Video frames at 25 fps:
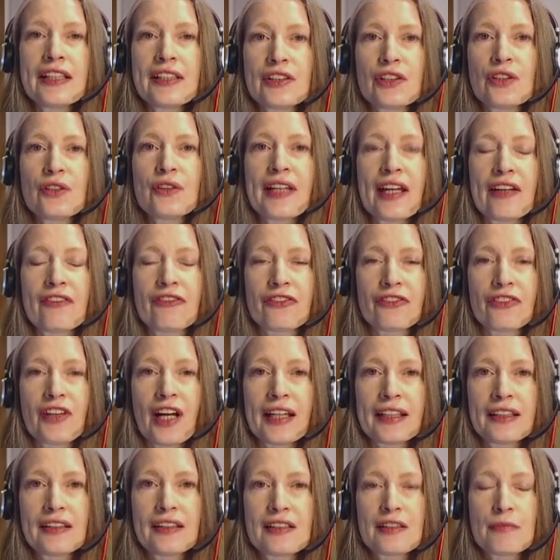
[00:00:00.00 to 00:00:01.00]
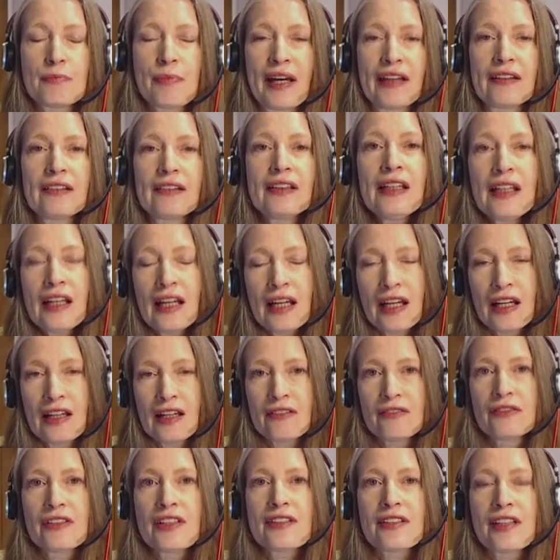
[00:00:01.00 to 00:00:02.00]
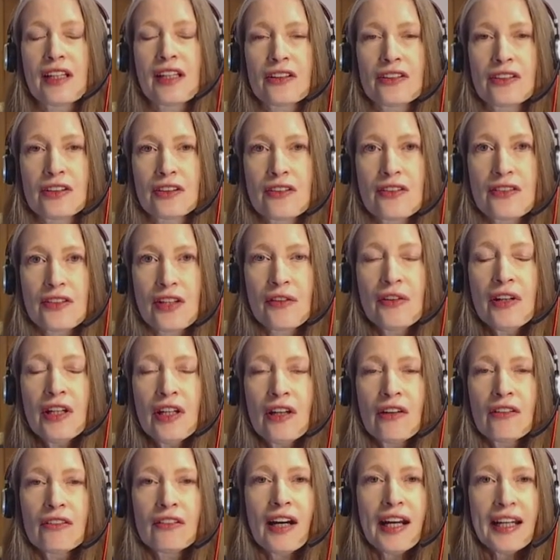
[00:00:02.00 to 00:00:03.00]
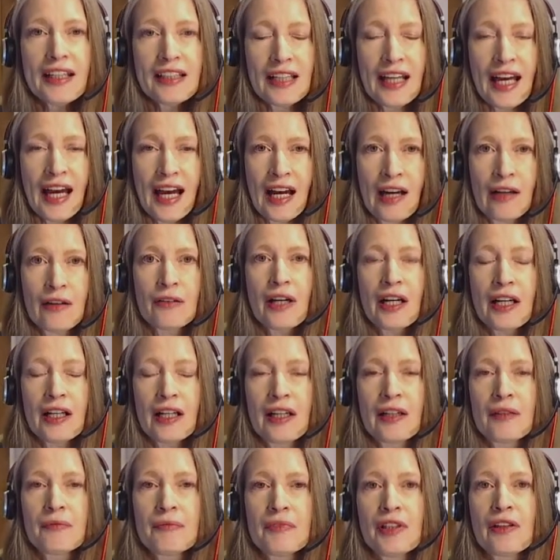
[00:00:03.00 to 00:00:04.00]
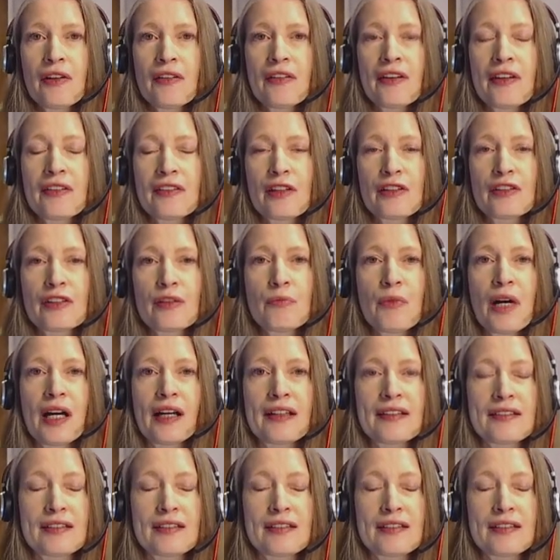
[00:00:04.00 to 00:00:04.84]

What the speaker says: do get frightened about recession. So right now, you know, the market's